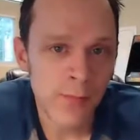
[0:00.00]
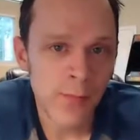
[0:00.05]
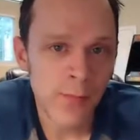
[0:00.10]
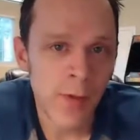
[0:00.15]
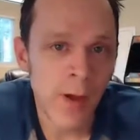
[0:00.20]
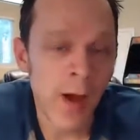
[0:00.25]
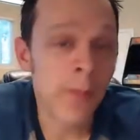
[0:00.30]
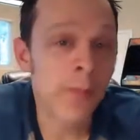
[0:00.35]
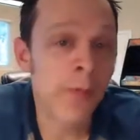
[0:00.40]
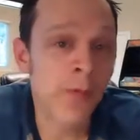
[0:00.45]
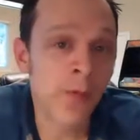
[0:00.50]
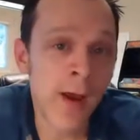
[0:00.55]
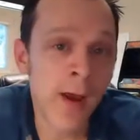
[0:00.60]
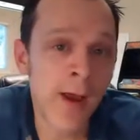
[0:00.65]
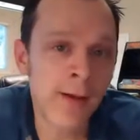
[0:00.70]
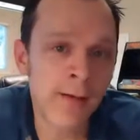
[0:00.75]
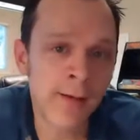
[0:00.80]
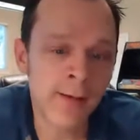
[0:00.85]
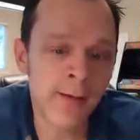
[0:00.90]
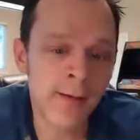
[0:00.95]

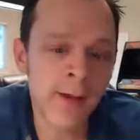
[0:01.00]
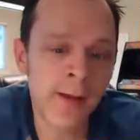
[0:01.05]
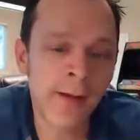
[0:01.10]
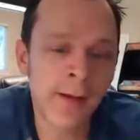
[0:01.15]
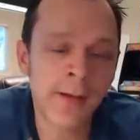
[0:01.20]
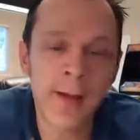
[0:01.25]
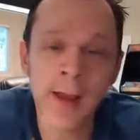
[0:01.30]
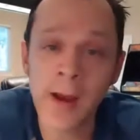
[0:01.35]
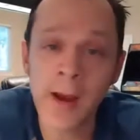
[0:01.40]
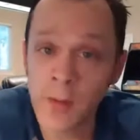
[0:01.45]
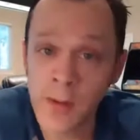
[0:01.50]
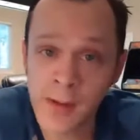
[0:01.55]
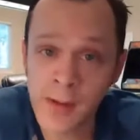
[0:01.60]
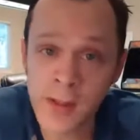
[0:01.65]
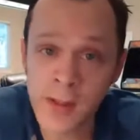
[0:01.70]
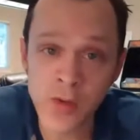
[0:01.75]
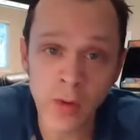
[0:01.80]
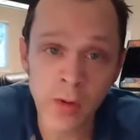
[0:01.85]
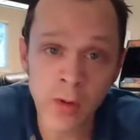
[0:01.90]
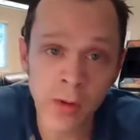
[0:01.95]
upgrade to this to get
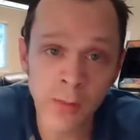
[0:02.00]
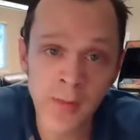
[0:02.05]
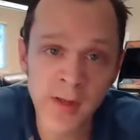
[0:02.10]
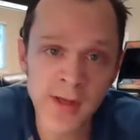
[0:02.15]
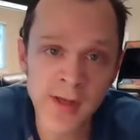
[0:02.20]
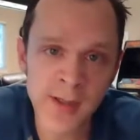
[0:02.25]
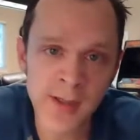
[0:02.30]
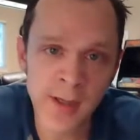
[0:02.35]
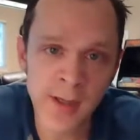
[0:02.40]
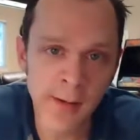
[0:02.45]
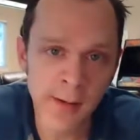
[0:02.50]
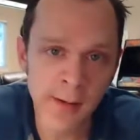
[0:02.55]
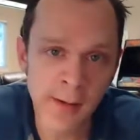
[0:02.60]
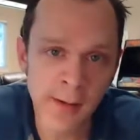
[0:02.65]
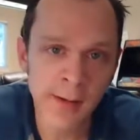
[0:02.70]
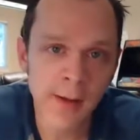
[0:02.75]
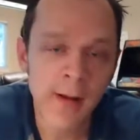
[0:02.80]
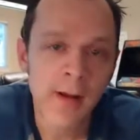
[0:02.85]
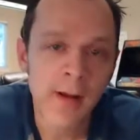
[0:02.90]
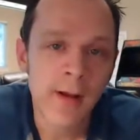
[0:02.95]
residual commissions?
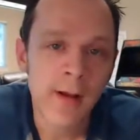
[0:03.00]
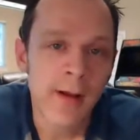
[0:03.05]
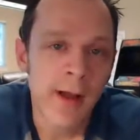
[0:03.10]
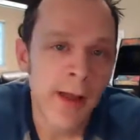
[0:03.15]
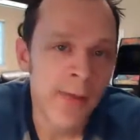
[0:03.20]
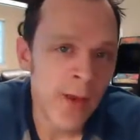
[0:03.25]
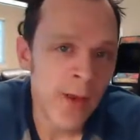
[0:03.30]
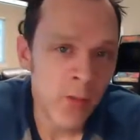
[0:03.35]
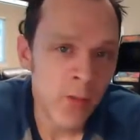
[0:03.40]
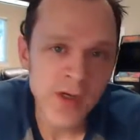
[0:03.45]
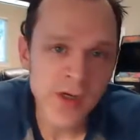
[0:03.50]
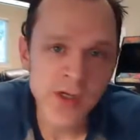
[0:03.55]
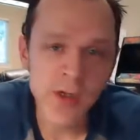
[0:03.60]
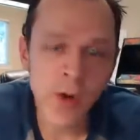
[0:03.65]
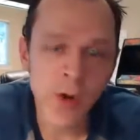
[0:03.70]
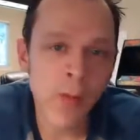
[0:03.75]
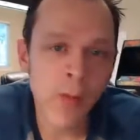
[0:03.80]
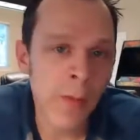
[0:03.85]
And then we show them